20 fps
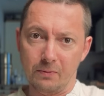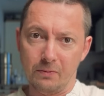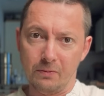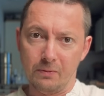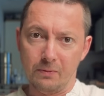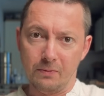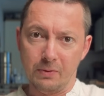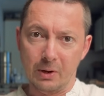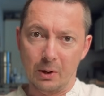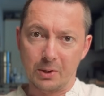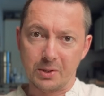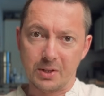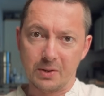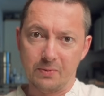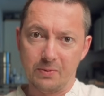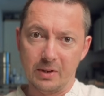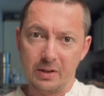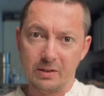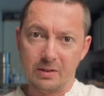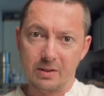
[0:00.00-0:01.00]

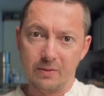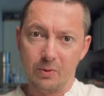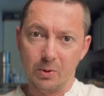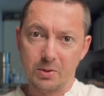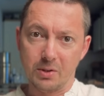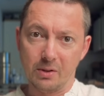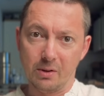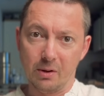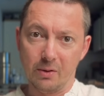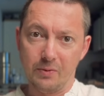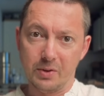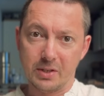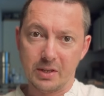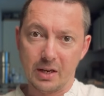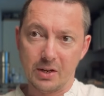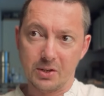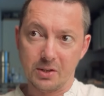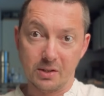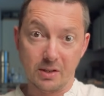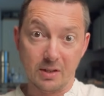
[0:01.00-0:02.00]
philosophy interviews and
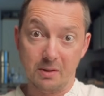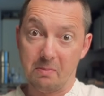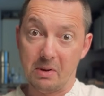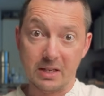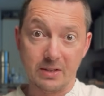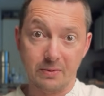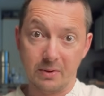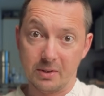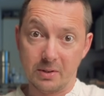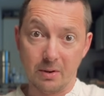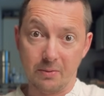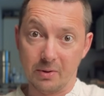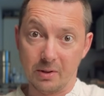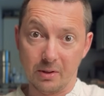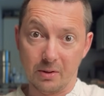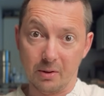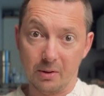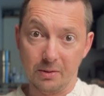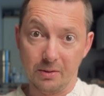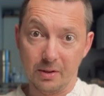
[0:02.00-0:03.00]
conversations are the best philosophical
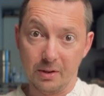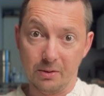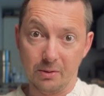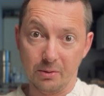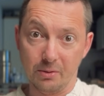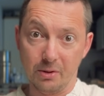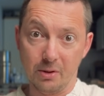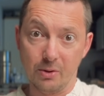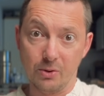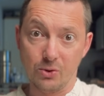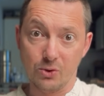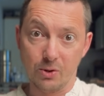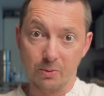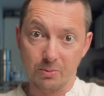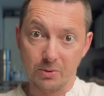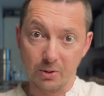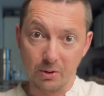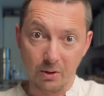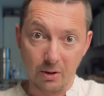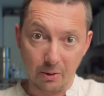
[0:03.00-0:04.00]
content on YouTube,
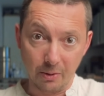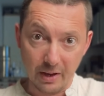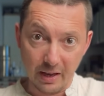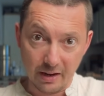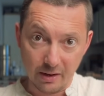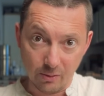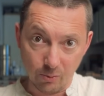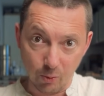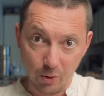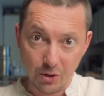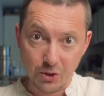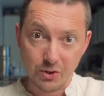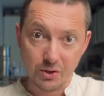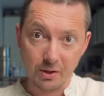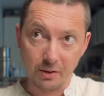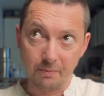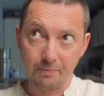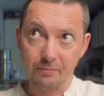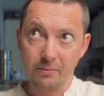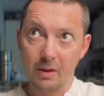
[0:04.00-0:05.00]
so go ahead and watch
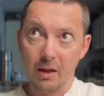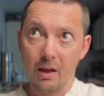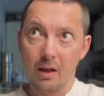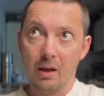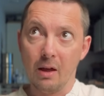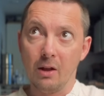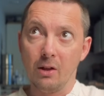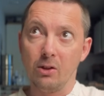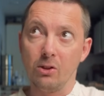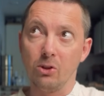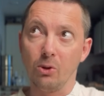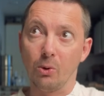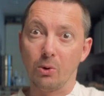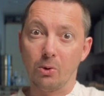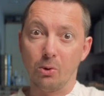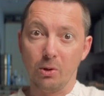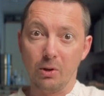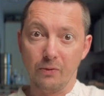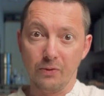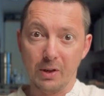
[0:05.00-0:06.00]
them. Not
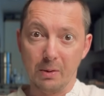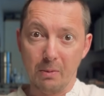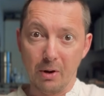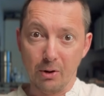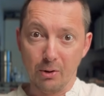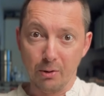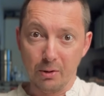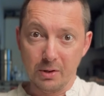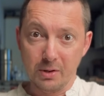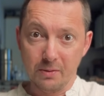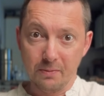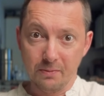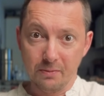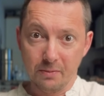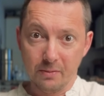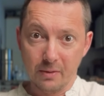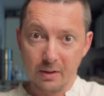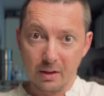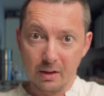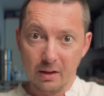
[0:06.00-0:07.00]
all of them are good.
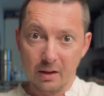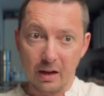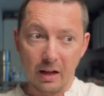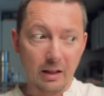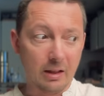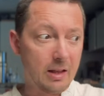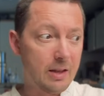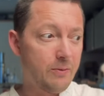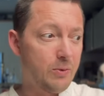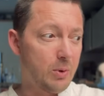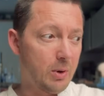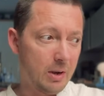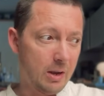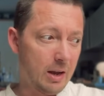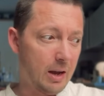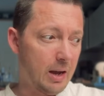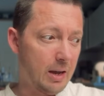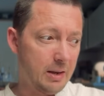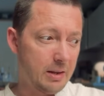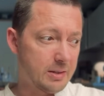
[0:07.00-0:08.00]
I'll give you a
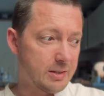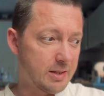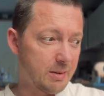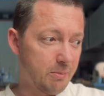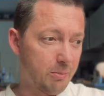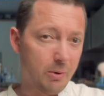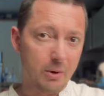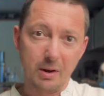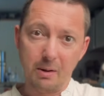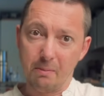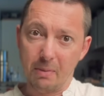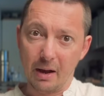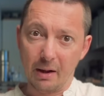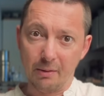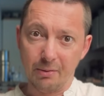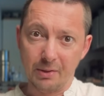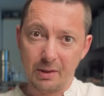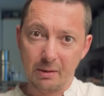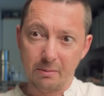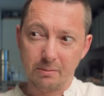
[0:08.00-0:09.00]
guide at some point
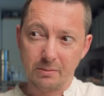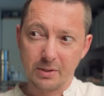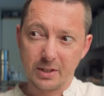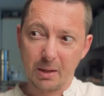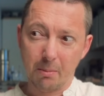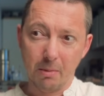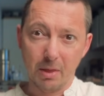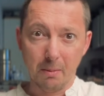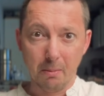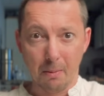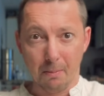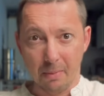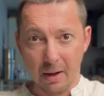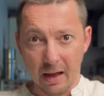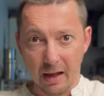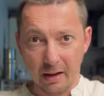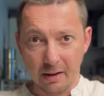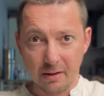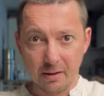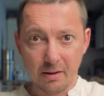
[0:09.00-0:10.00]
about them. Some of them are
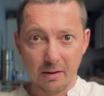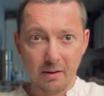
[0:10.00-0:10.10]
bad,